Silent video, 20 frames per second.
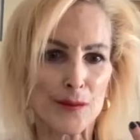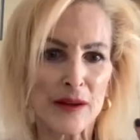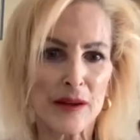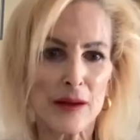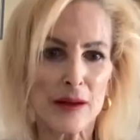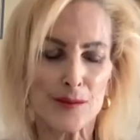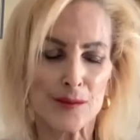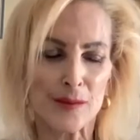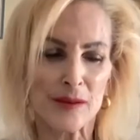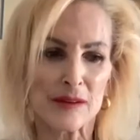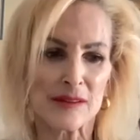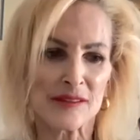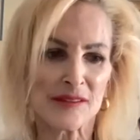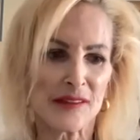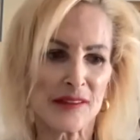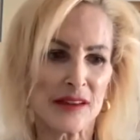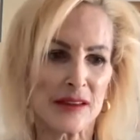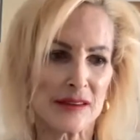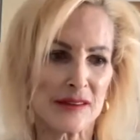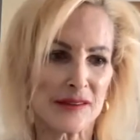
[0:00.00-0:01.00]
people
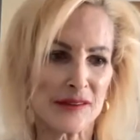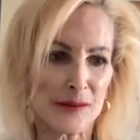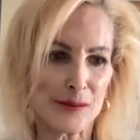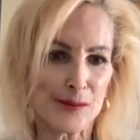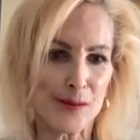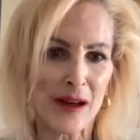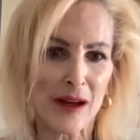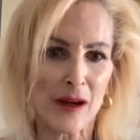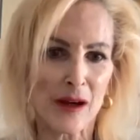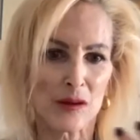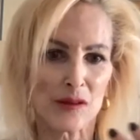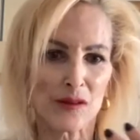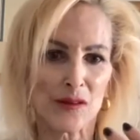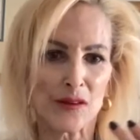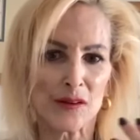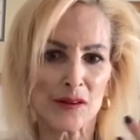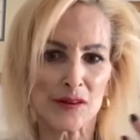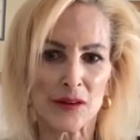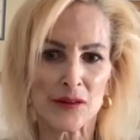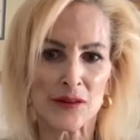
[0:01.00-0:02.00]
say a spouse
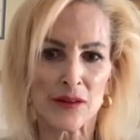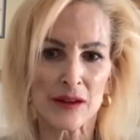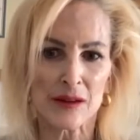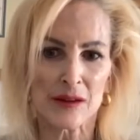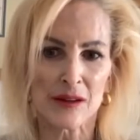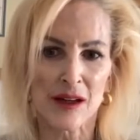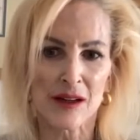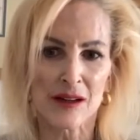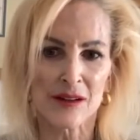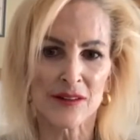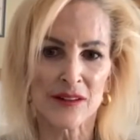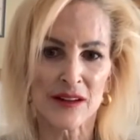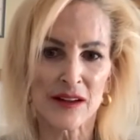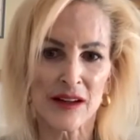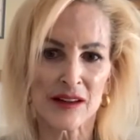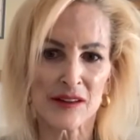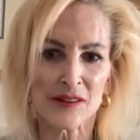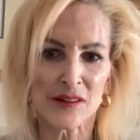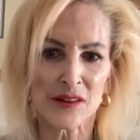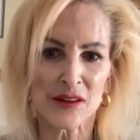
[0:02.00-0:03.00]
or something a lot of it
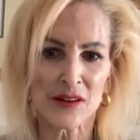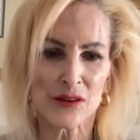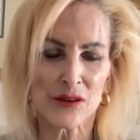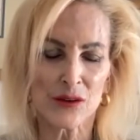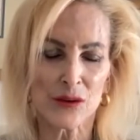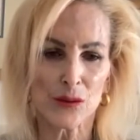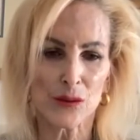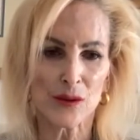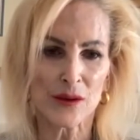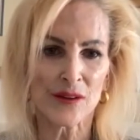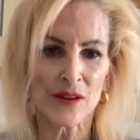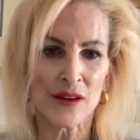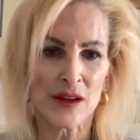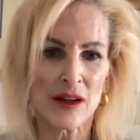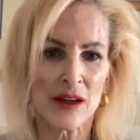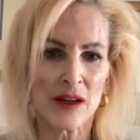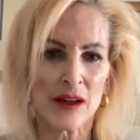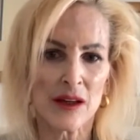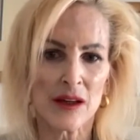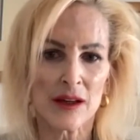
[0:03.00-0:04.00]
has to do with
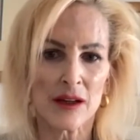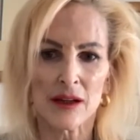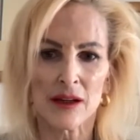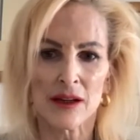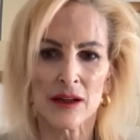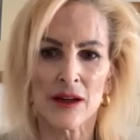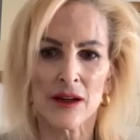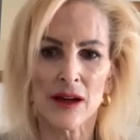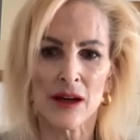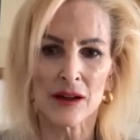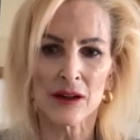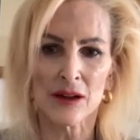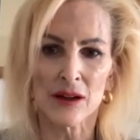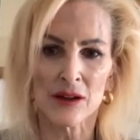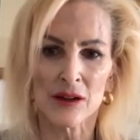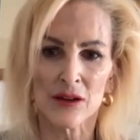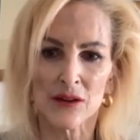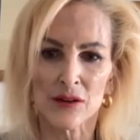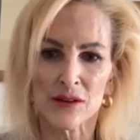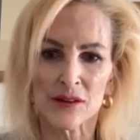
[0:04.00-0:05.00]
not
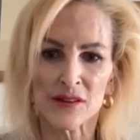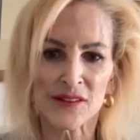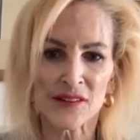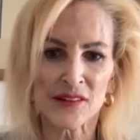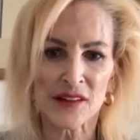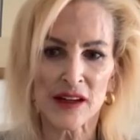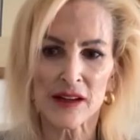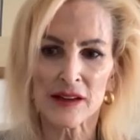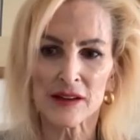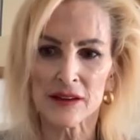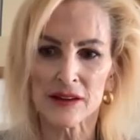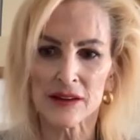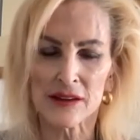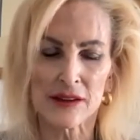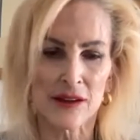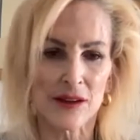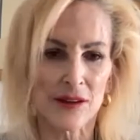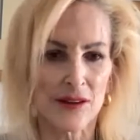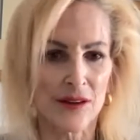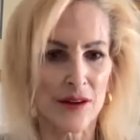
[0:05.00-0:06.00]

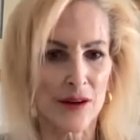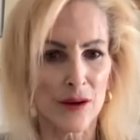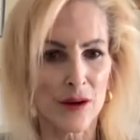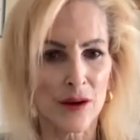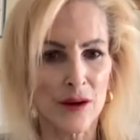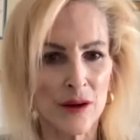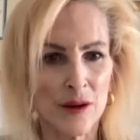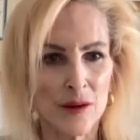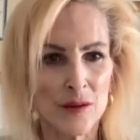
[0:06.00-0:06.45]
understanding their